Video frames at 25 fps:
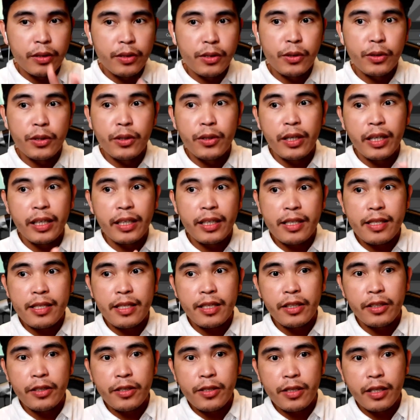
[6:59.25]
so you cannot
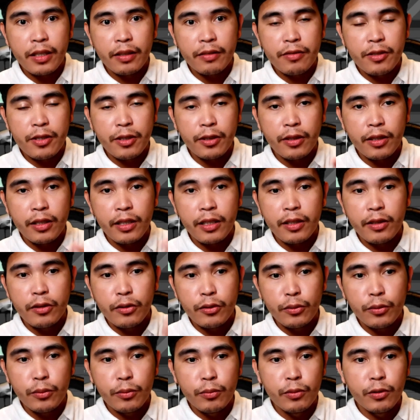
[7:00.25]
see yourself, so you
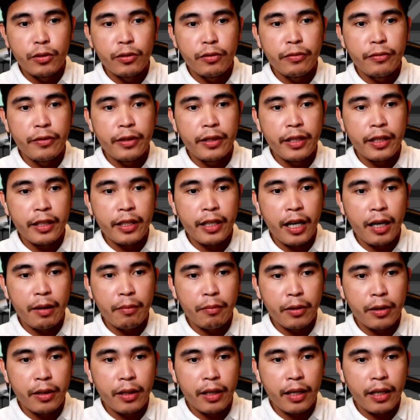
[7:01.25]
need to move the
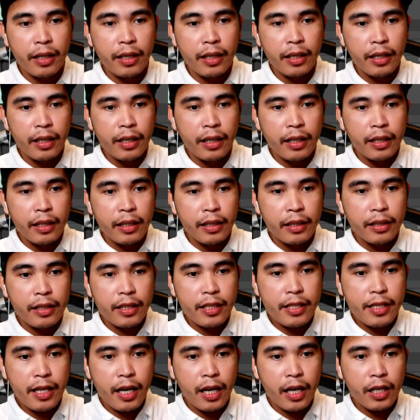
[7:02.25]
camera,
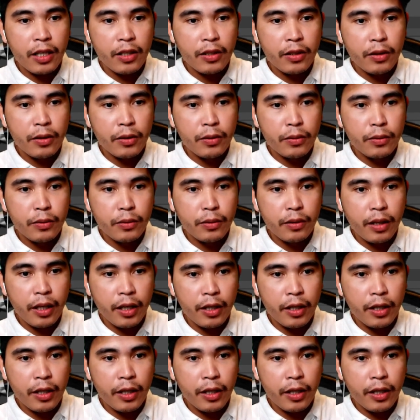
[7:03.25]
this arrow